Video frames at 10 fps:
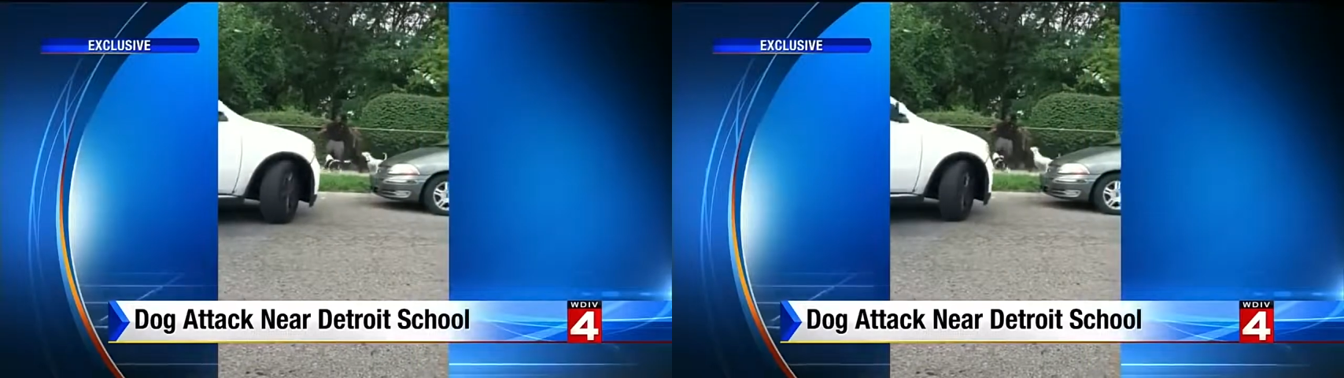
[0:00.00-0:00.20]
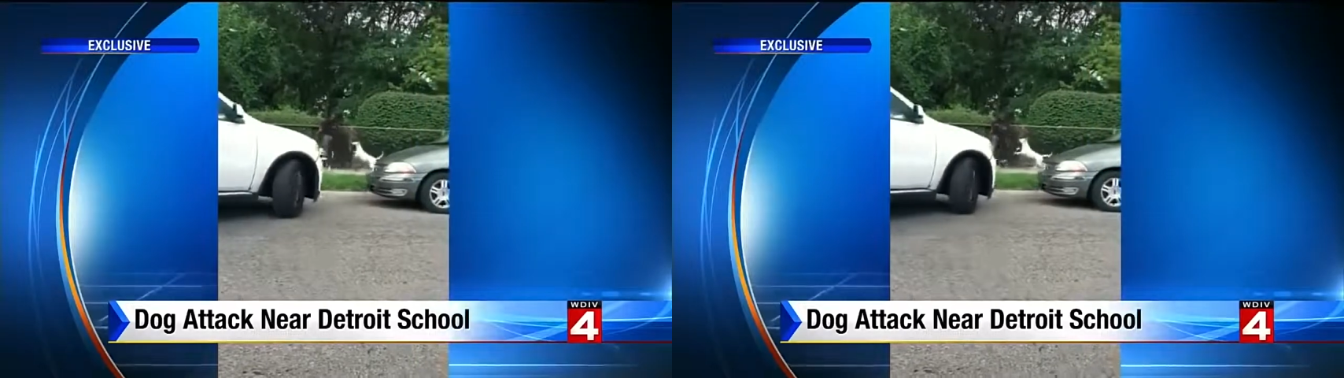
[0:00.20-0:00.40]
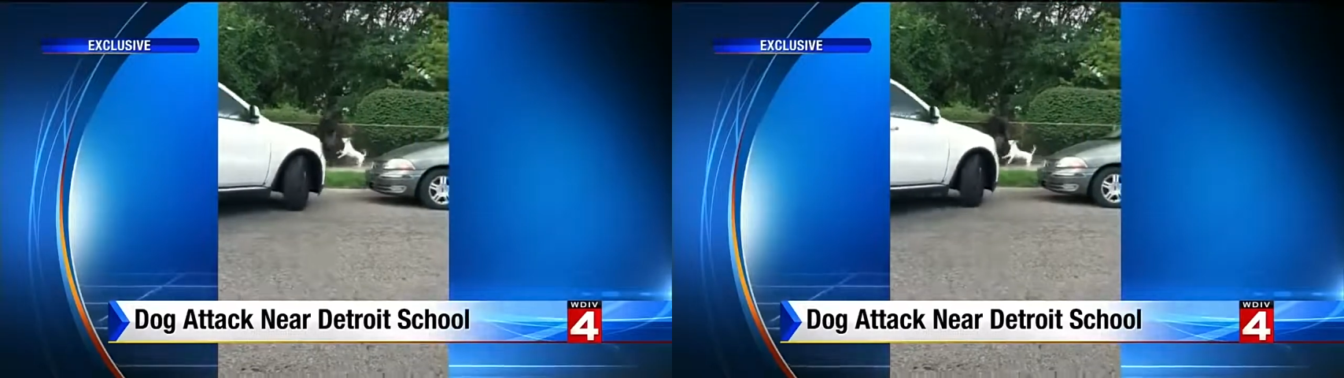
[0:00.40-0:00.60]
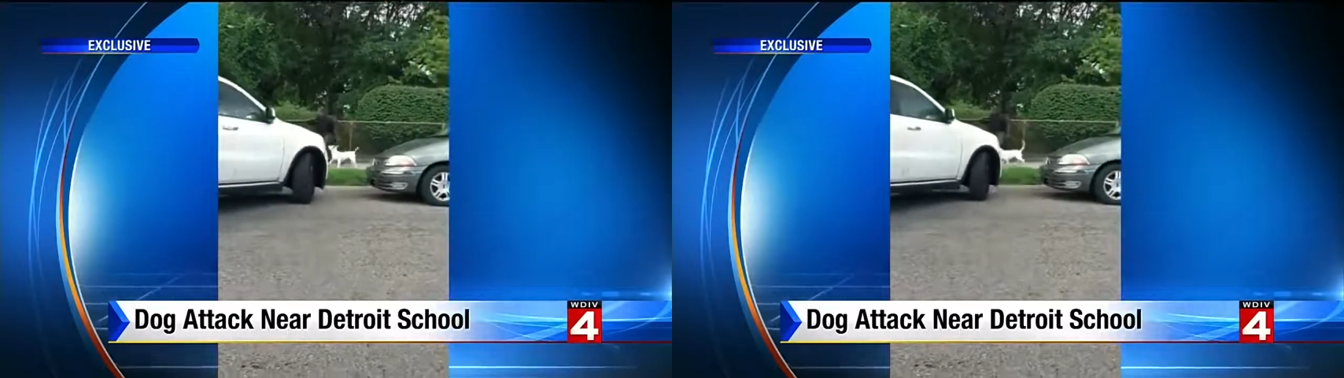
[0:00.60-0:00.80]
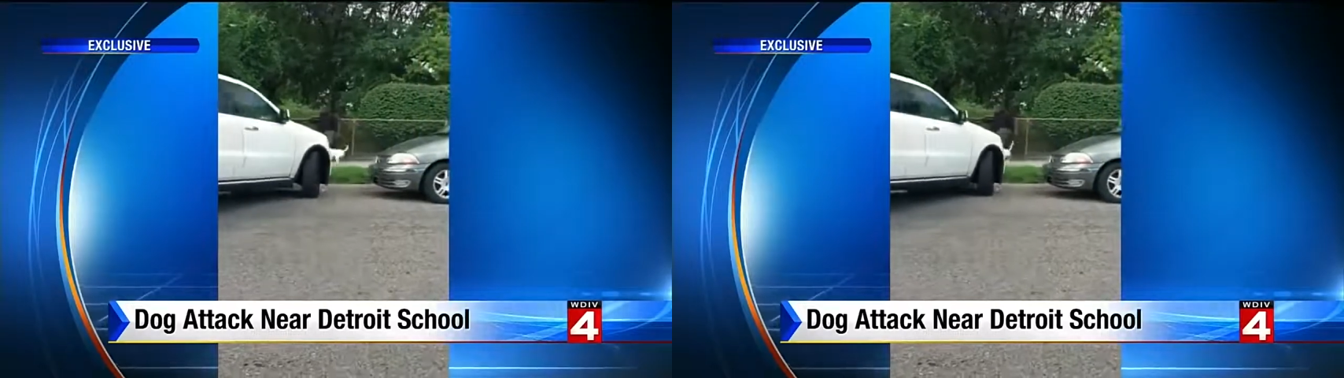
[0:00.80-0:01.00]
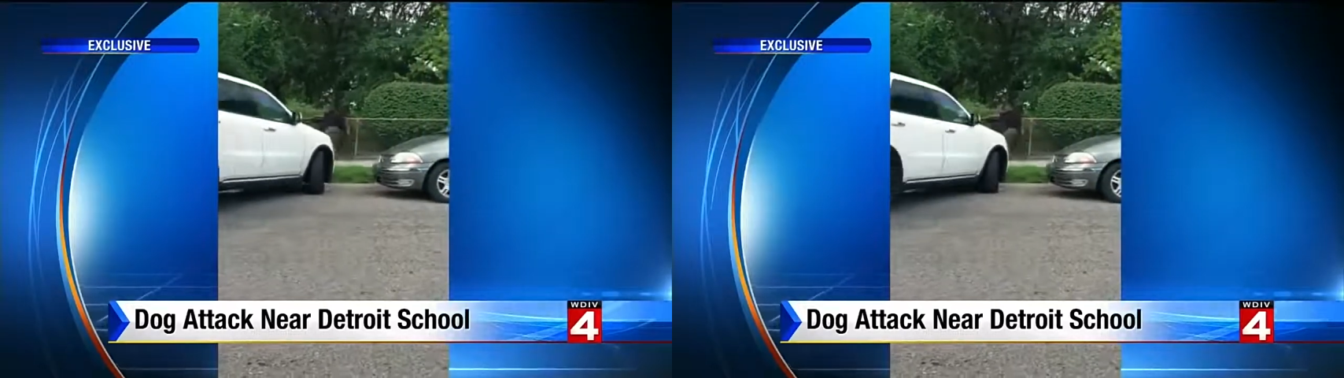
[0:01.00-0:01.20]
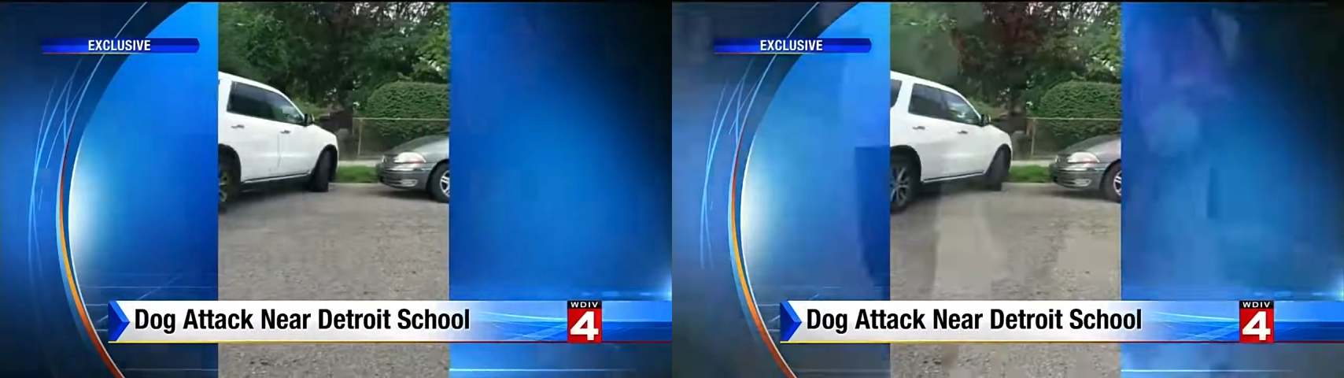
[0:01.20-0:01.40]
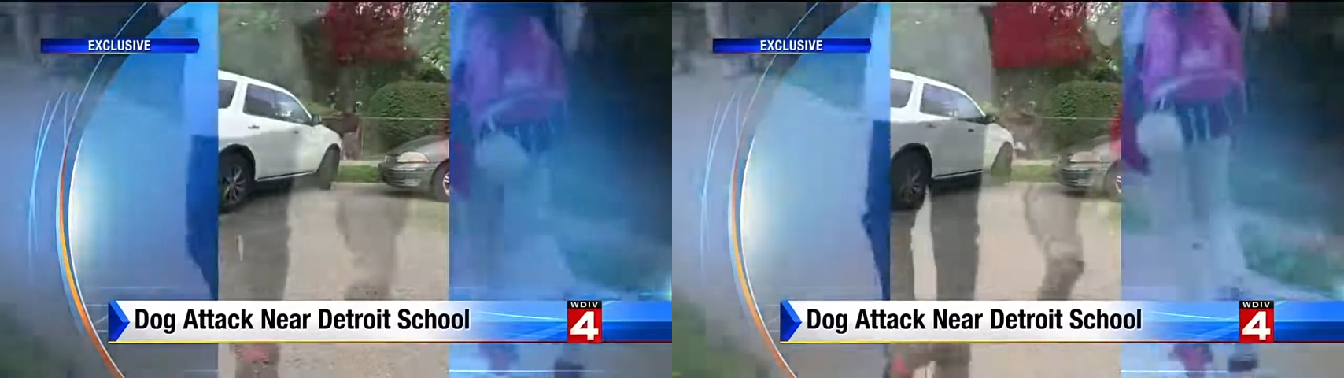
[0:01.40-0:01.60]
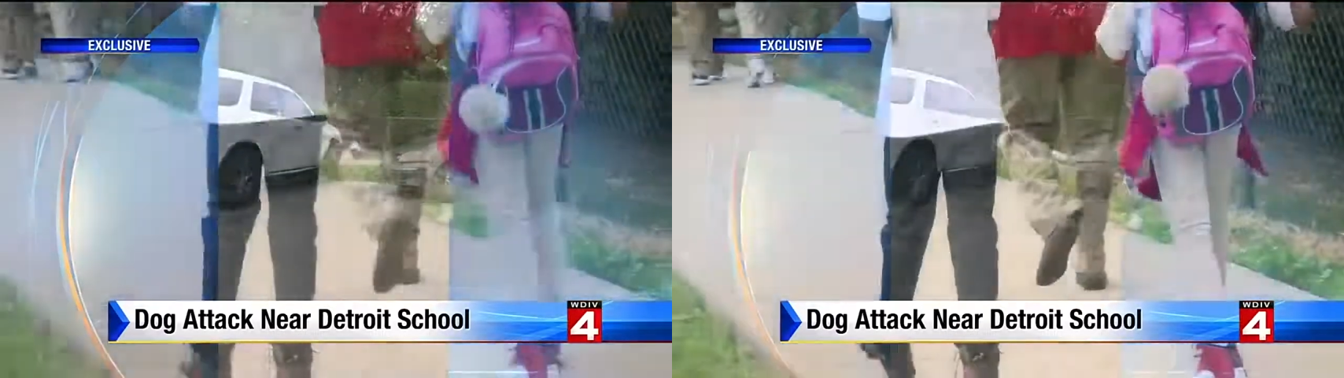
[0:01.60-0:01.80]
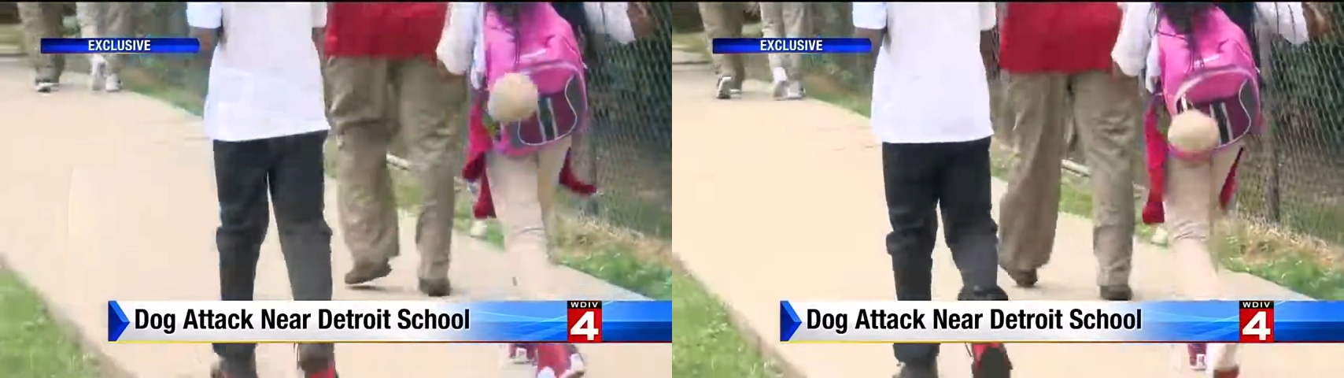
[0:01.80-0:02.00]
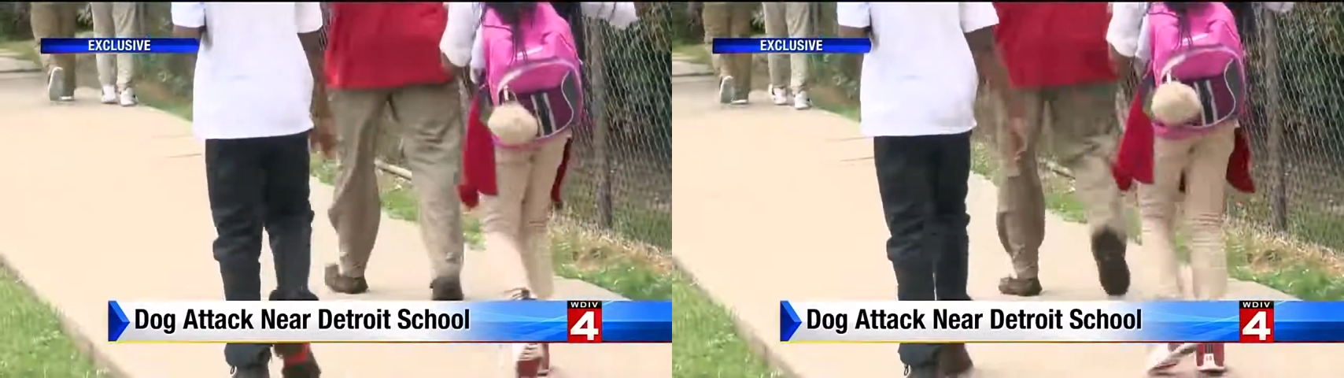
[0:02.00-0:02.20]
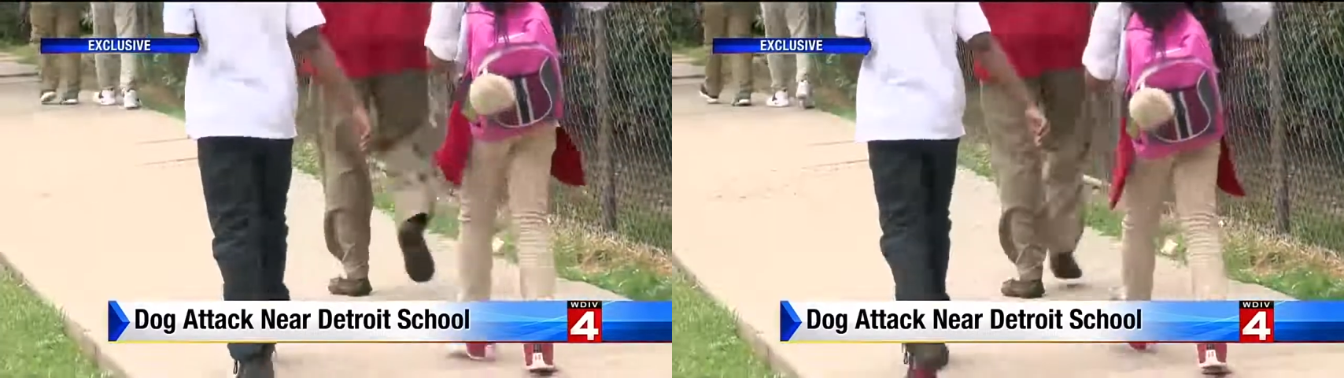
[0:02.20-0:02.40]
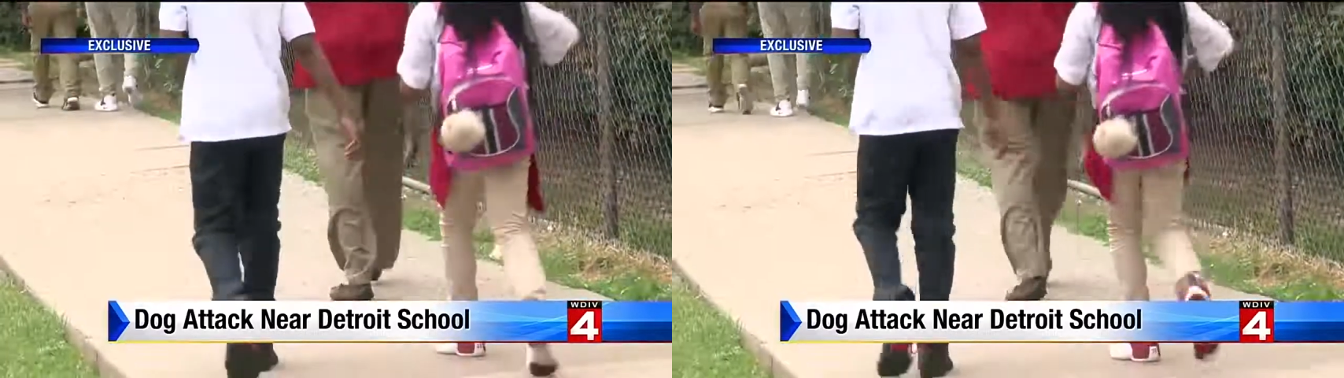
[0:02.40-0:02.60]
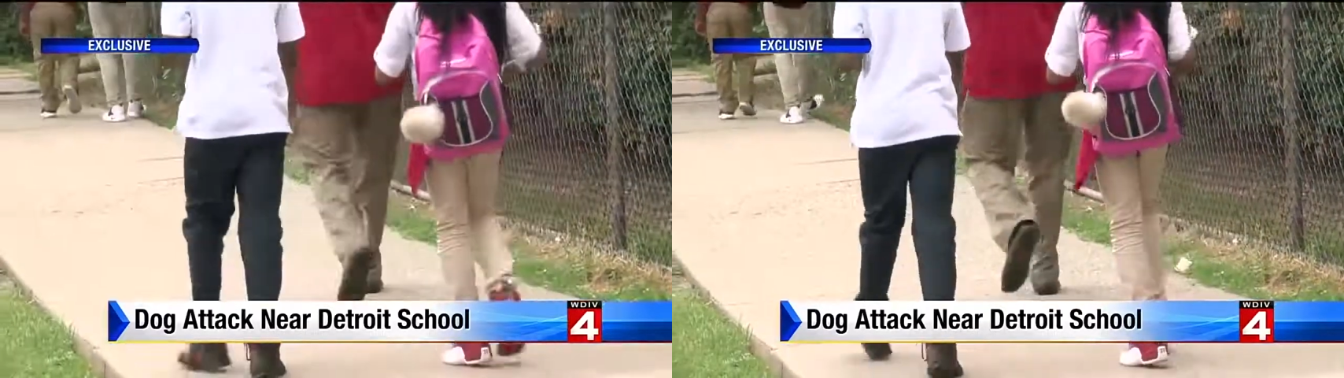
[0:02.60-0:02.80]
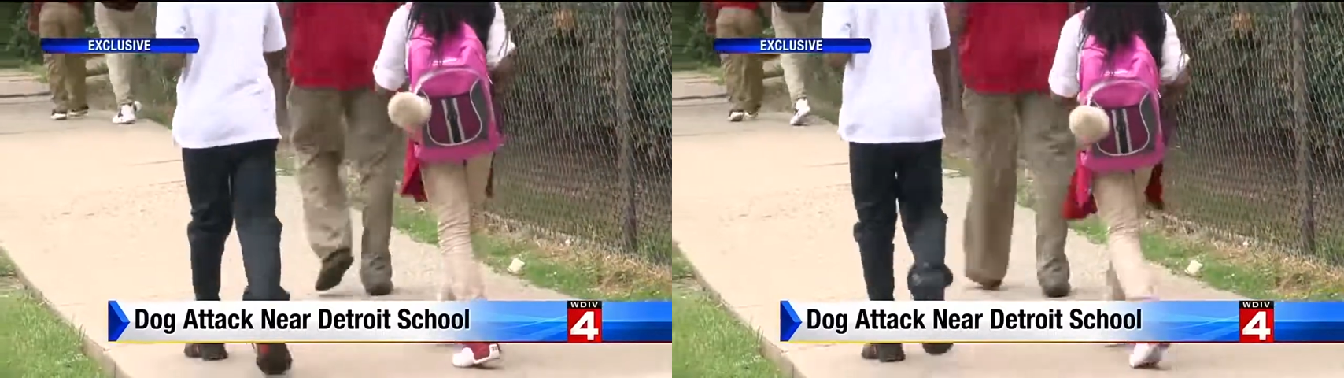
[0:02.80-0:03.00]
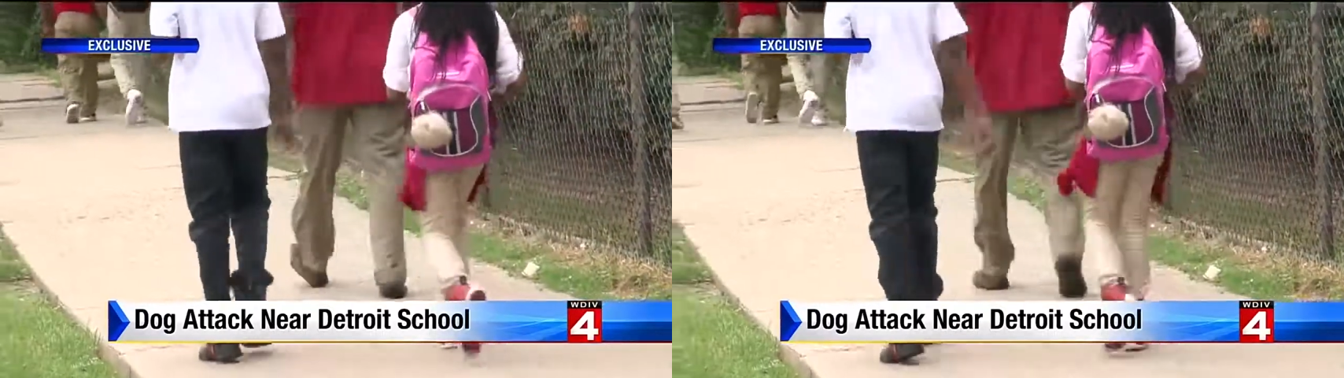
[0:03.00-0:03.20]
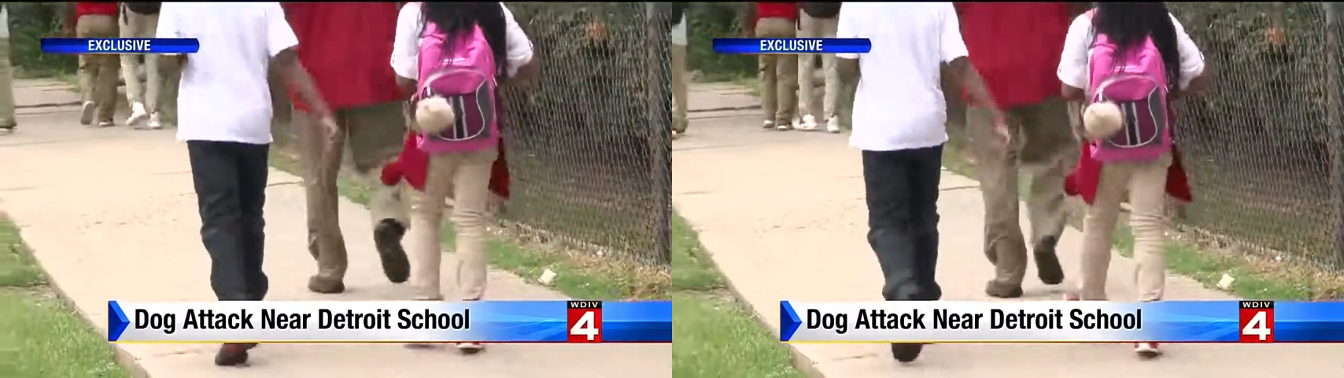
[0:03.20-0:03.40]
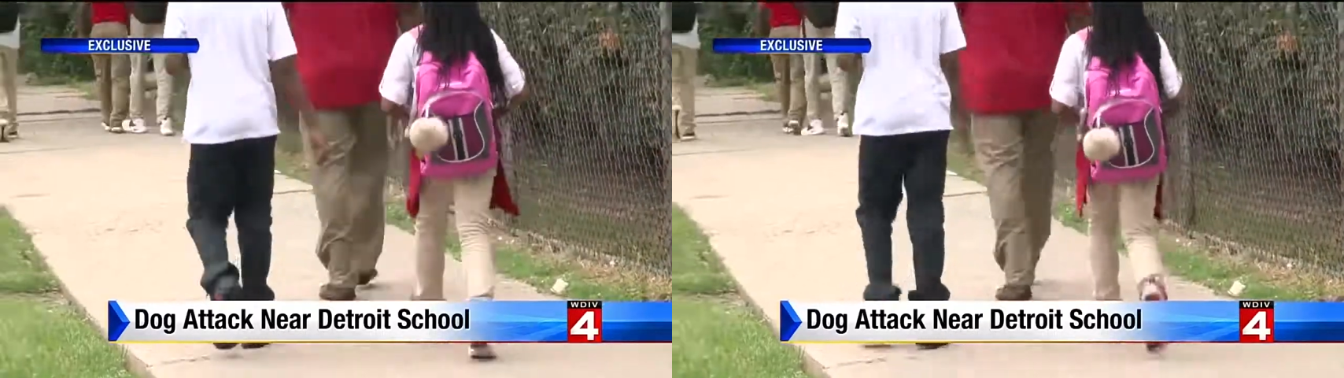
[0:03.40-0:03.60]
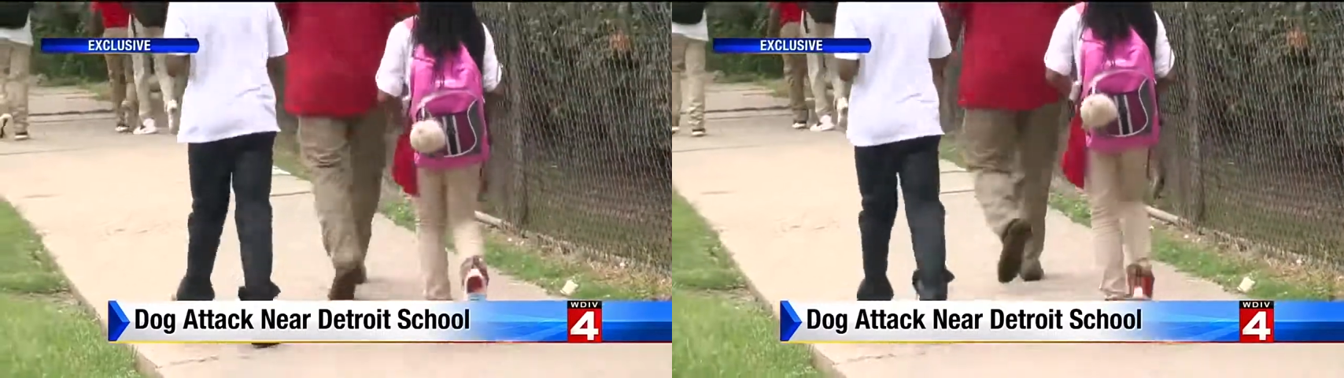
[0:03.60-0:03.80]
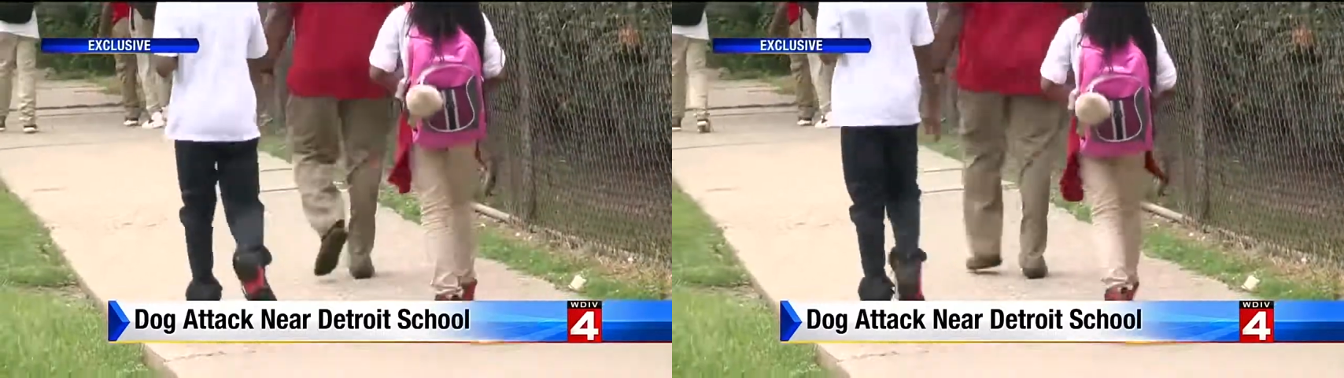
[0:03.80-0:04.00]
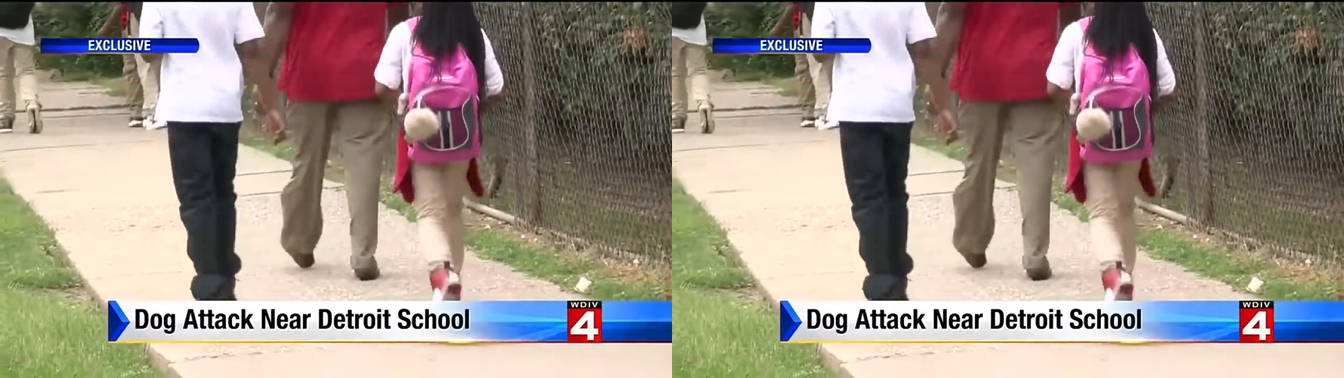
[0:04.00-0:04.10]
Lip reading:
No face is visible, so there are no lips to read.